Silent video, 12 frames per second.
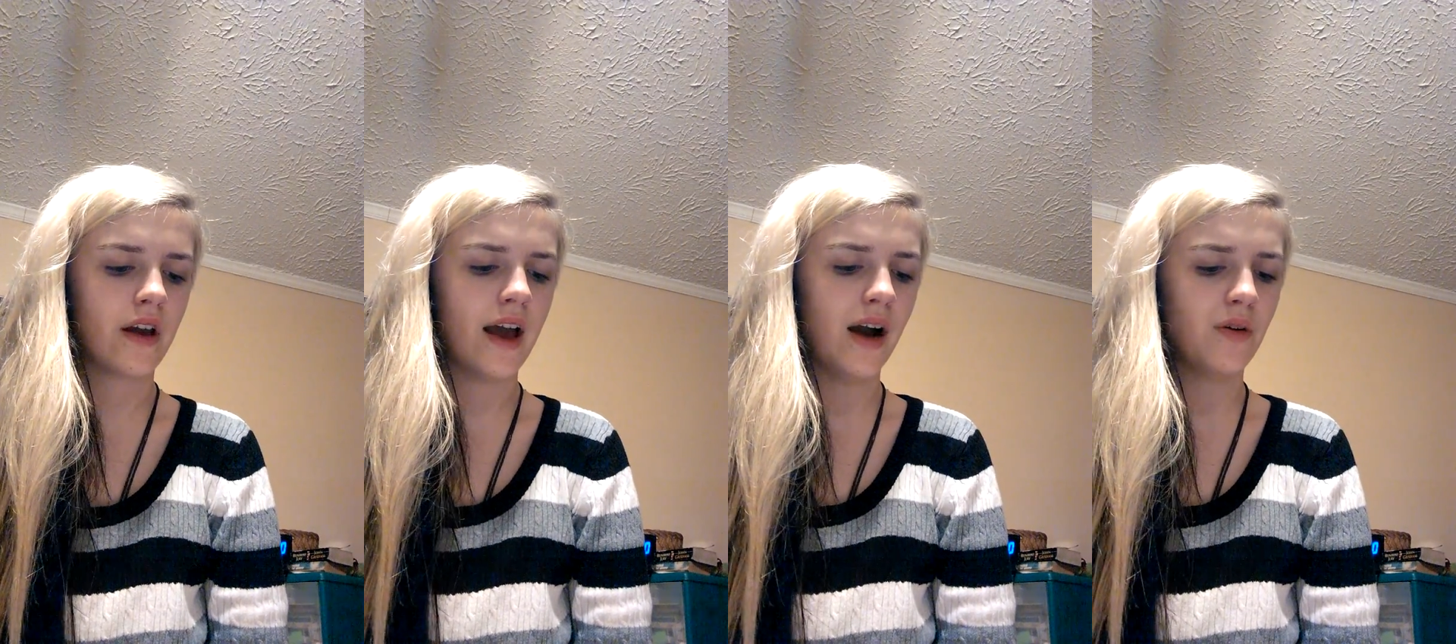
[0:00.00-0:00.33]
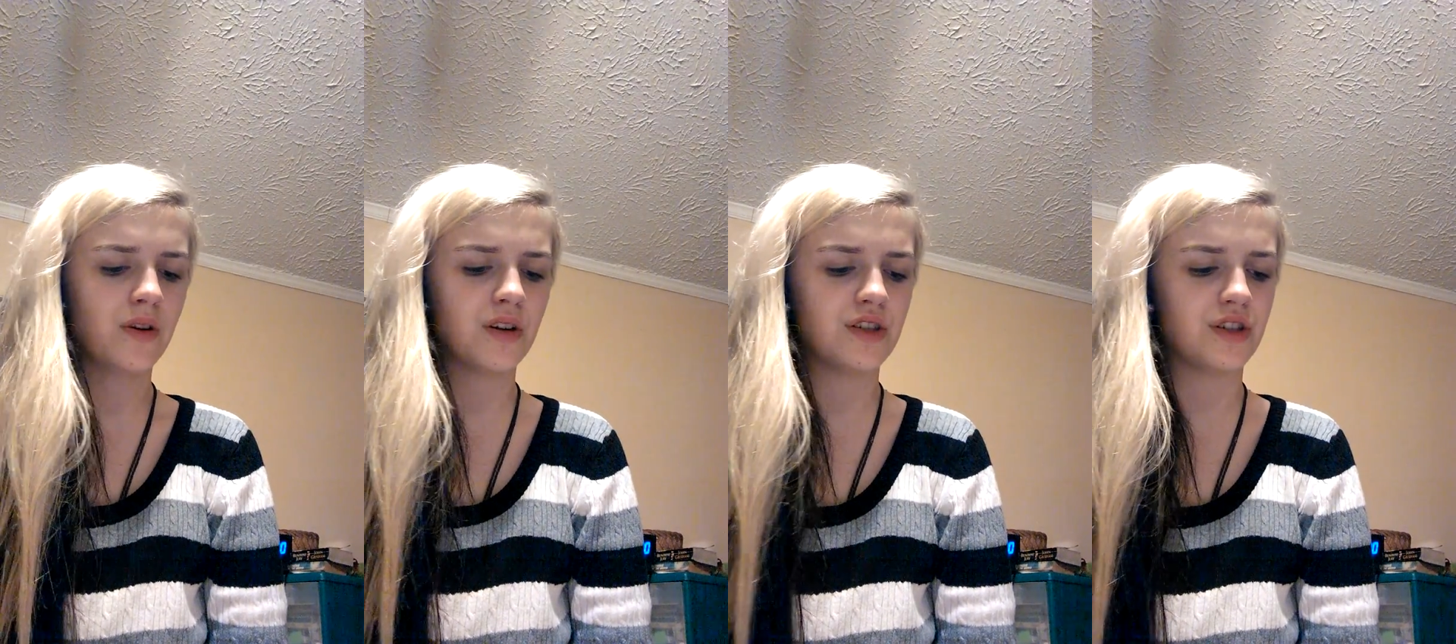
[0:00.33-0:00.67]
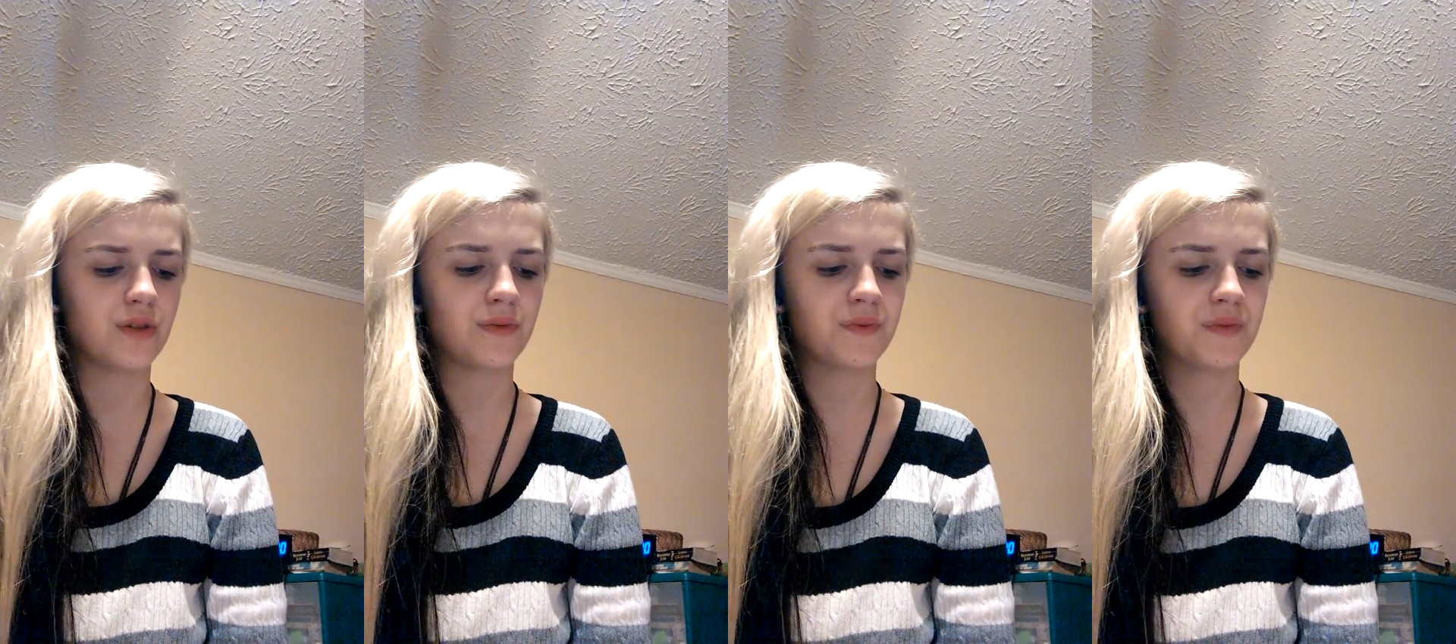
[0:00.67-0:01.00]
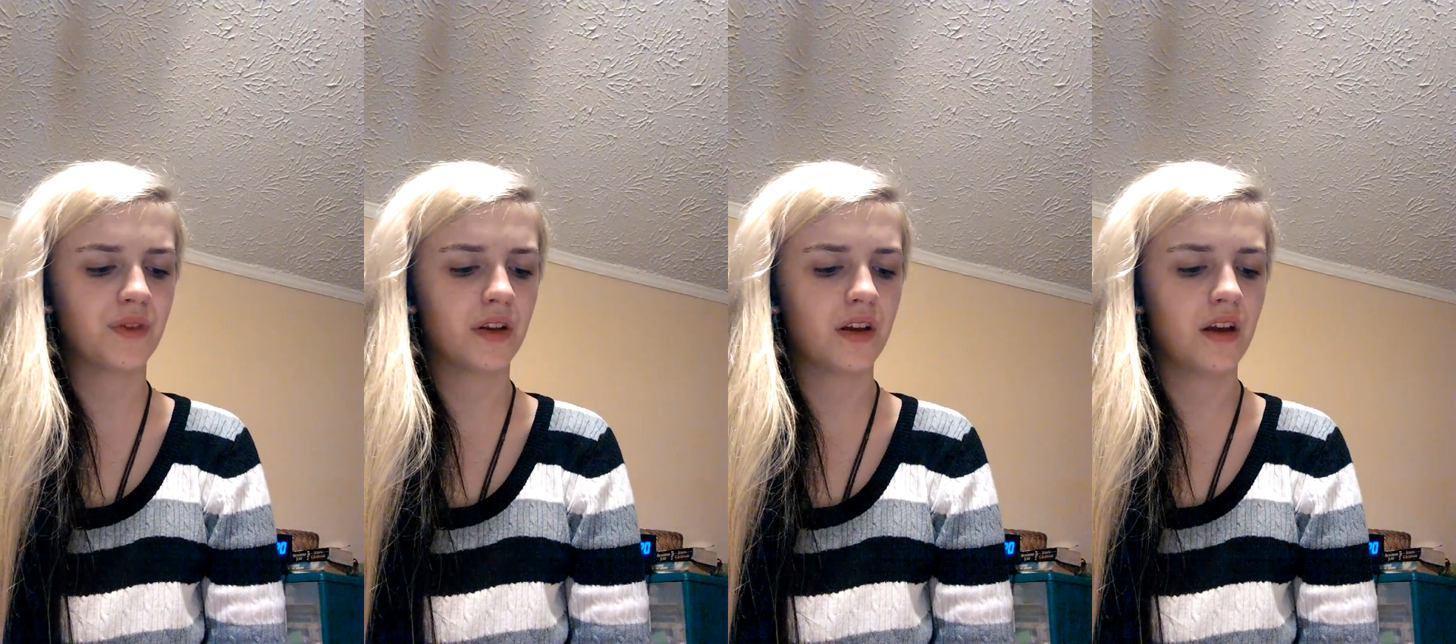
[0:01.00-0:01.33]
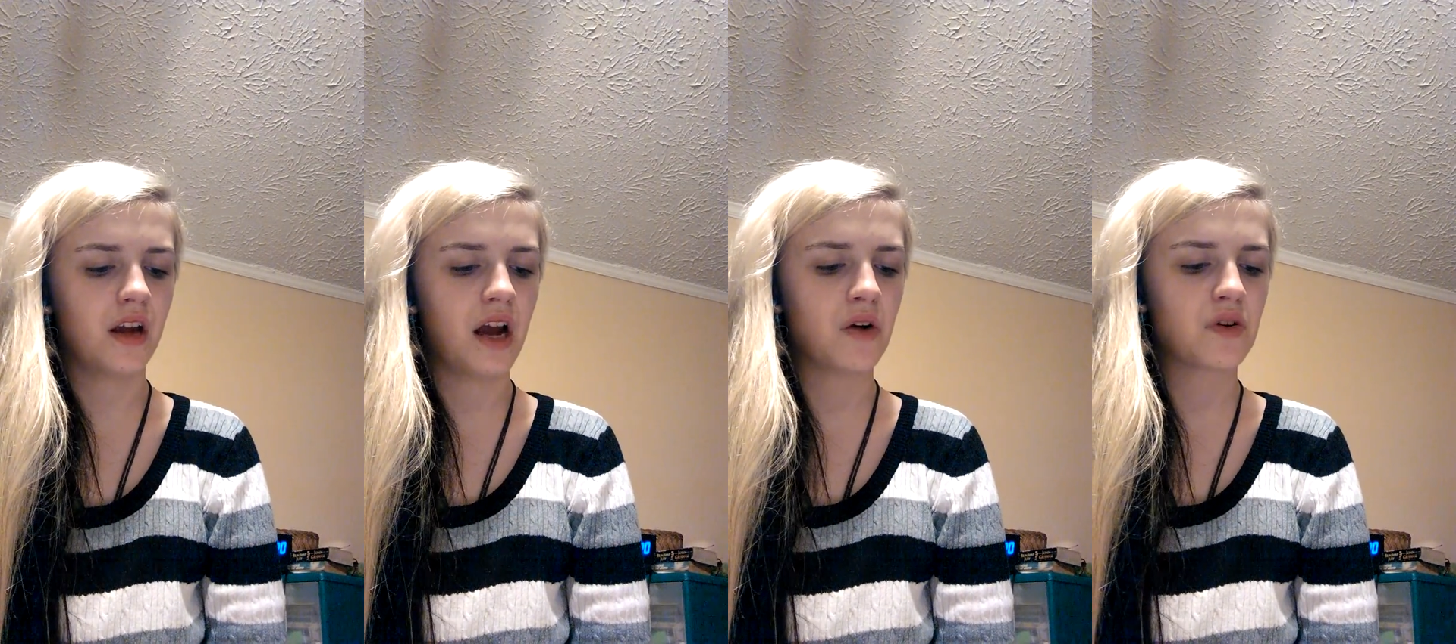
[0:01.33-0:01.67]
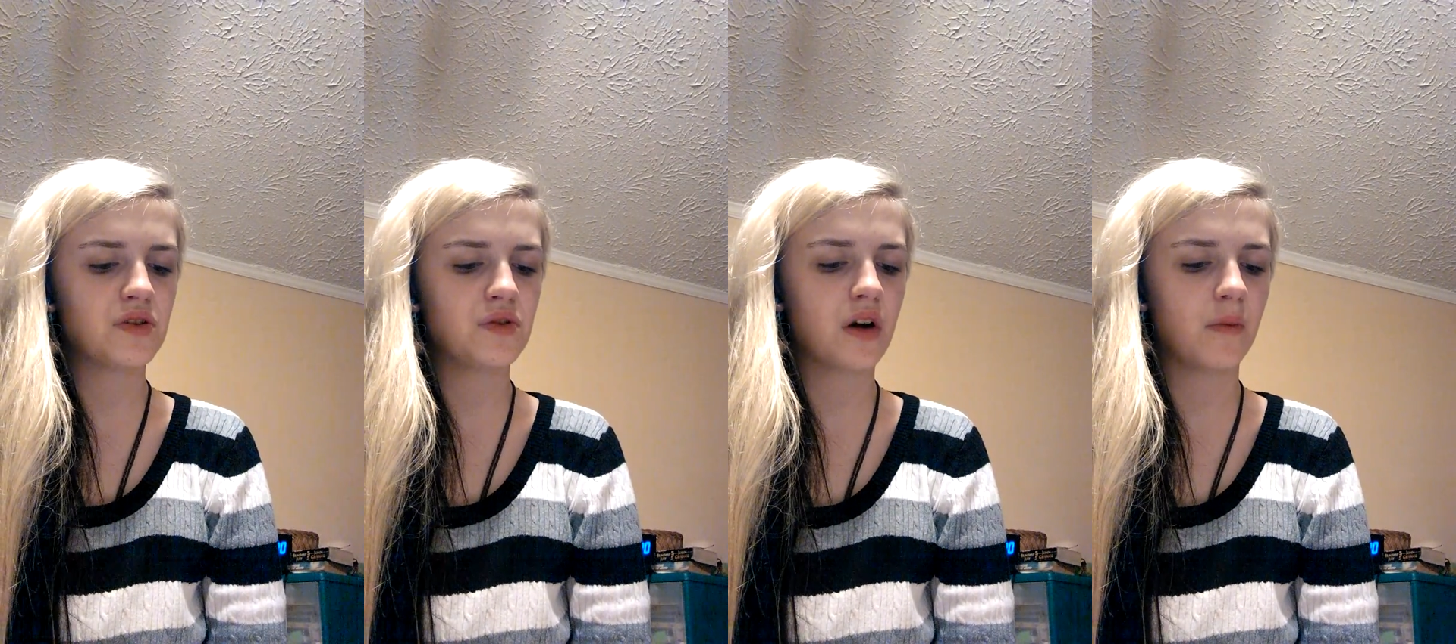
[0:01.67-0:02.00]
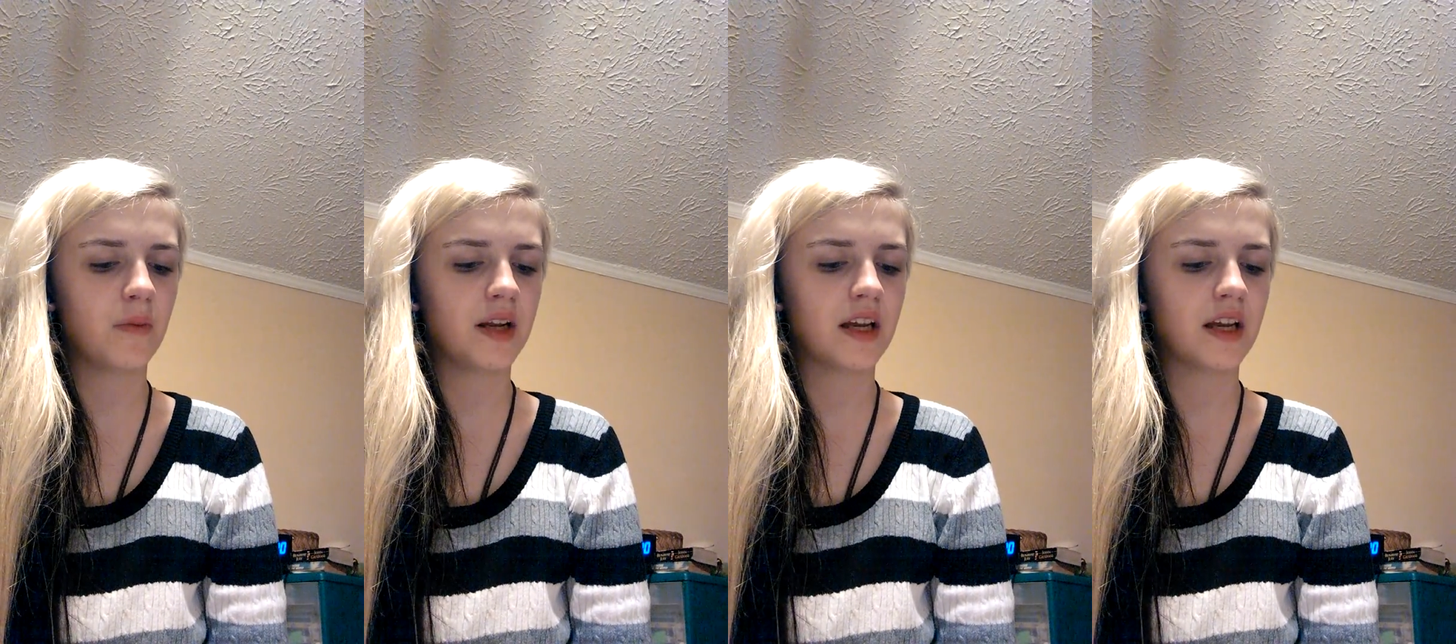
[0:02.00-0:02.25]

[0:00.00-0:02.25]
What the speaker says: How could you? How could you tell me to